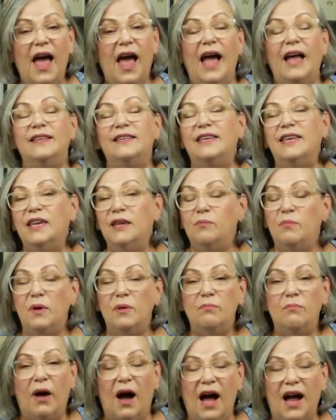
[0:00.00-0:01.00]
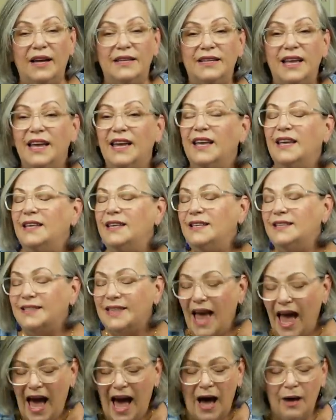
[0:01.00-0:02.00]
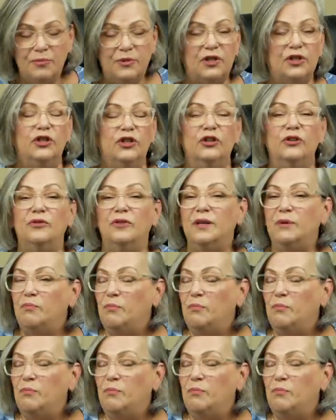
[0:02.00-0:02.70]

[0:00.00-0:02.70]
And keep in mind, it is absolutely,